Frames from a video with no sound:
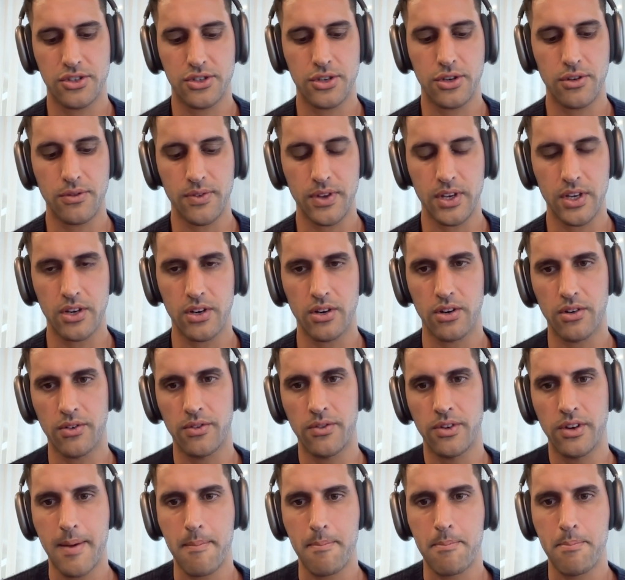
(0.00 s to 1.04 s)
do you feel
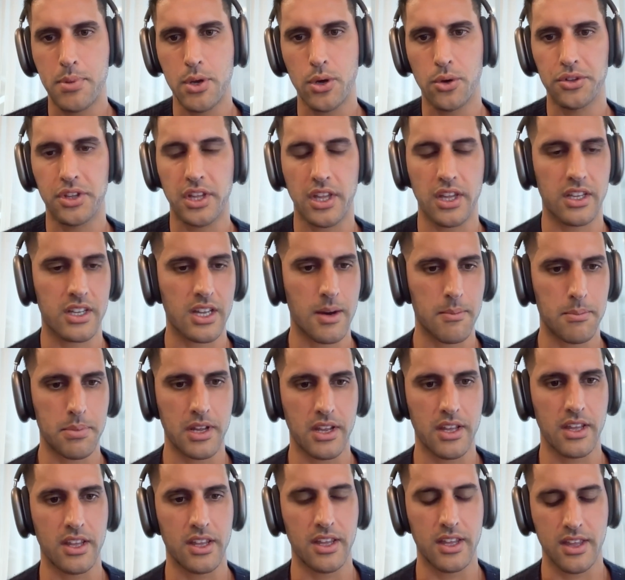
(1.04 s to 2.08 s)
that building a
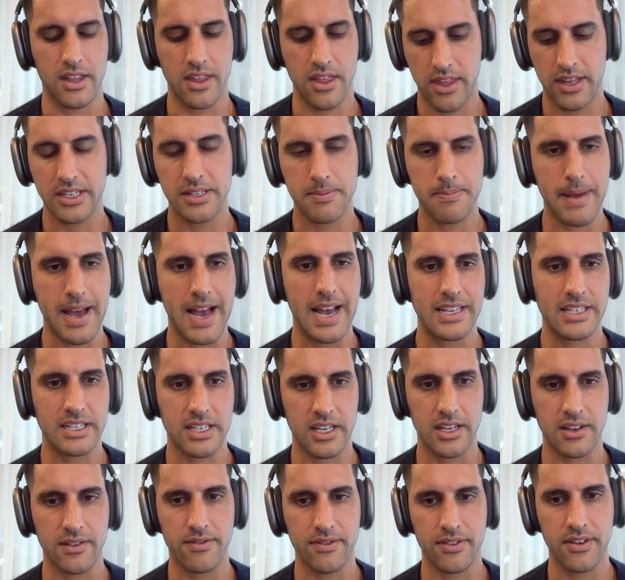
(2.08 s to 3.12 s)
company this
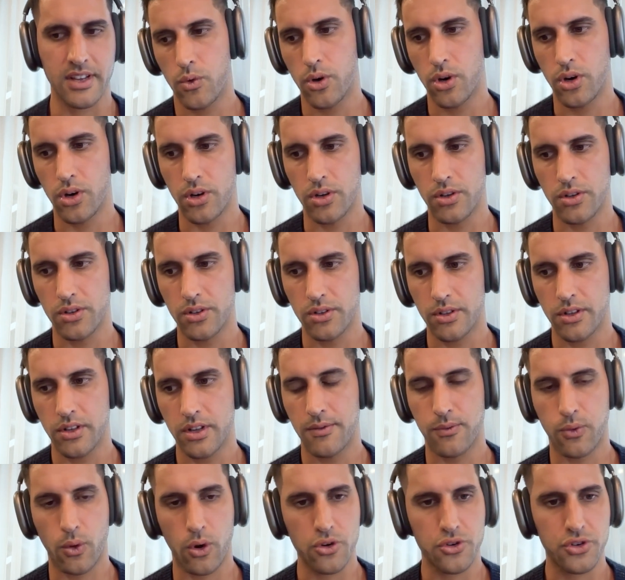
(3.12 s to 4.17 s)
massive will
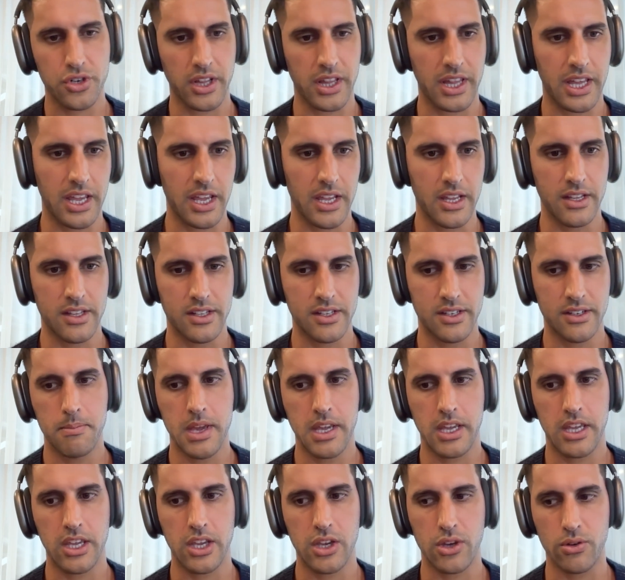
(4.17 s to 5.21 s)
unfortunately
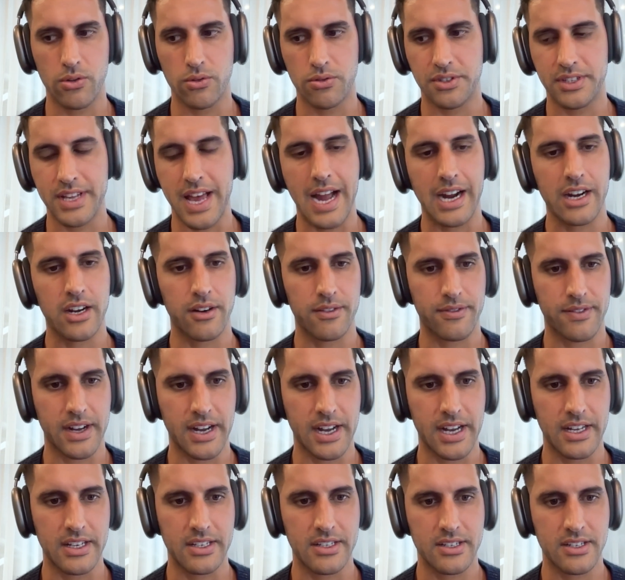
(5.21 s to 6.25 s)
make you
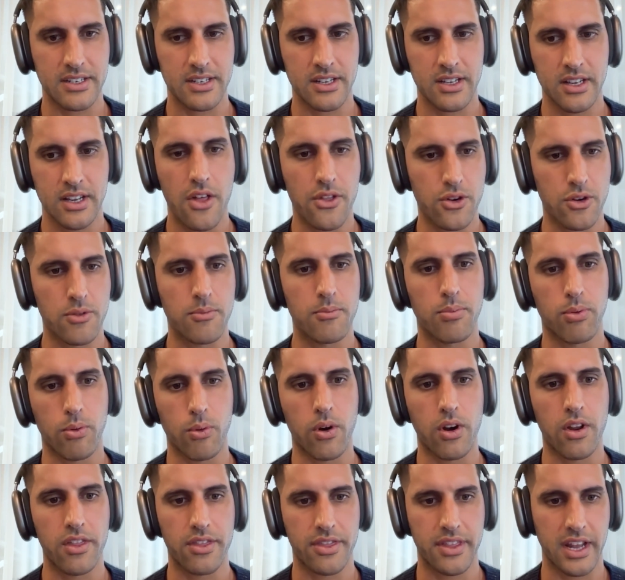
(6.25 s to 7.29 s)
sacrifice other
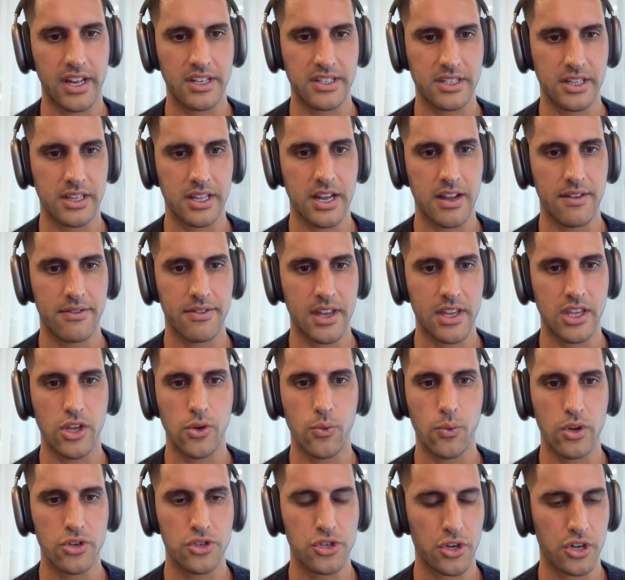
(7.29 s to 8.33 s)
important things in life that you
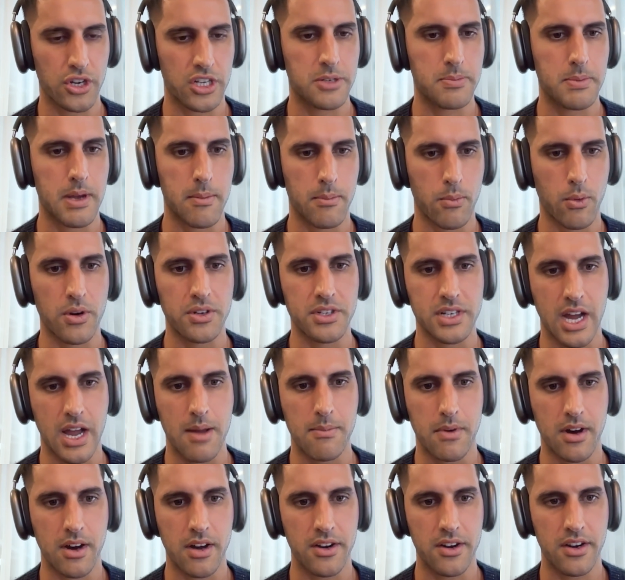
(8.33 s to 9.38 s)
wish you had spent more
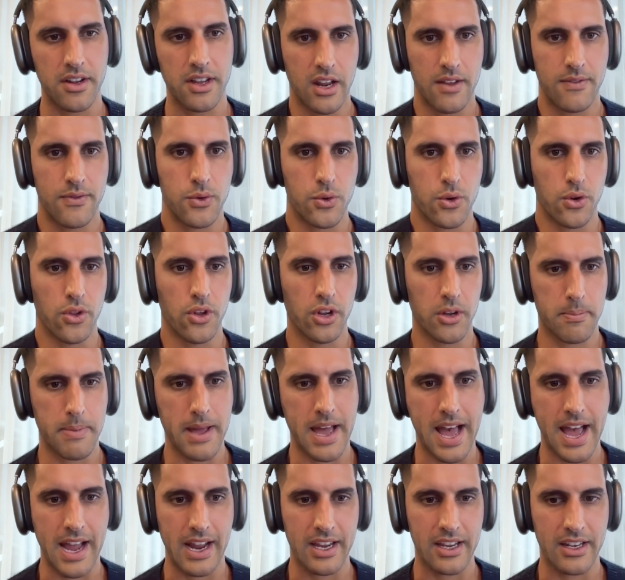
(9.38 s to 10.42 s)
time on? And if you were to look
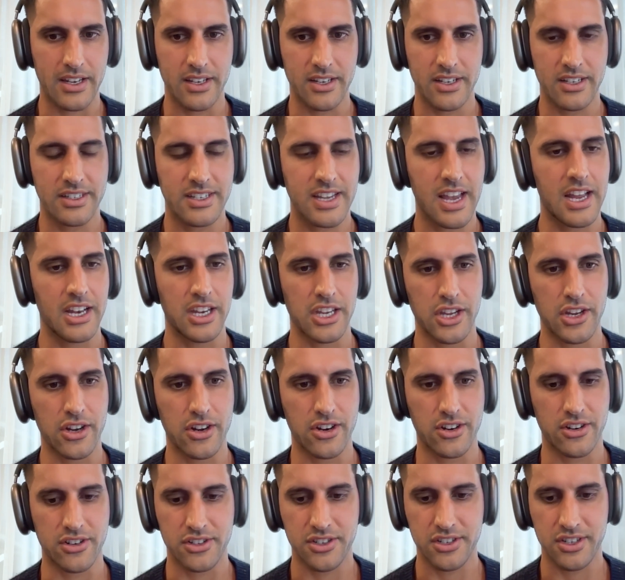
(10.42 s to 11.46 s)
back in 10
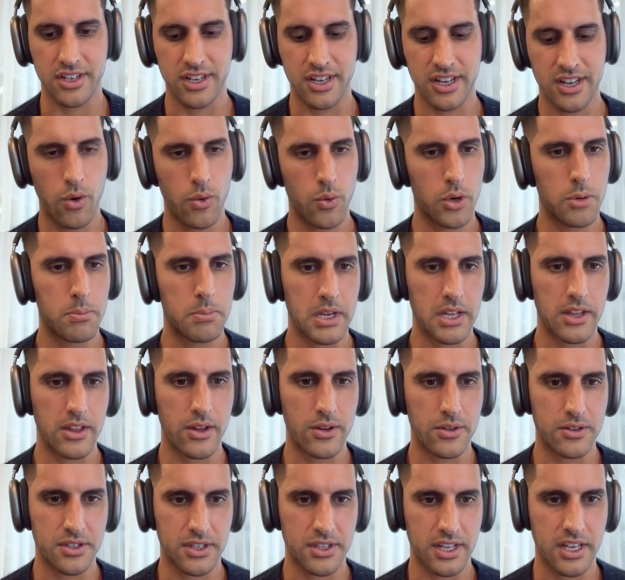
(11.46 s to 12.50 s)
years, what would be
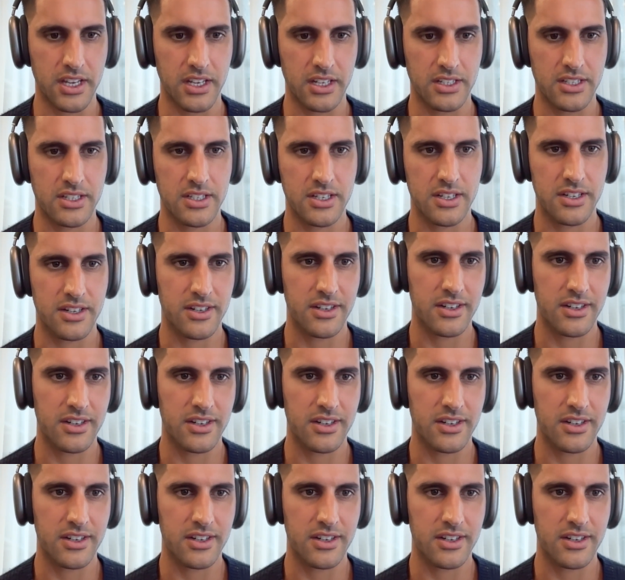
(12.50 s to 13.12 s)
those things?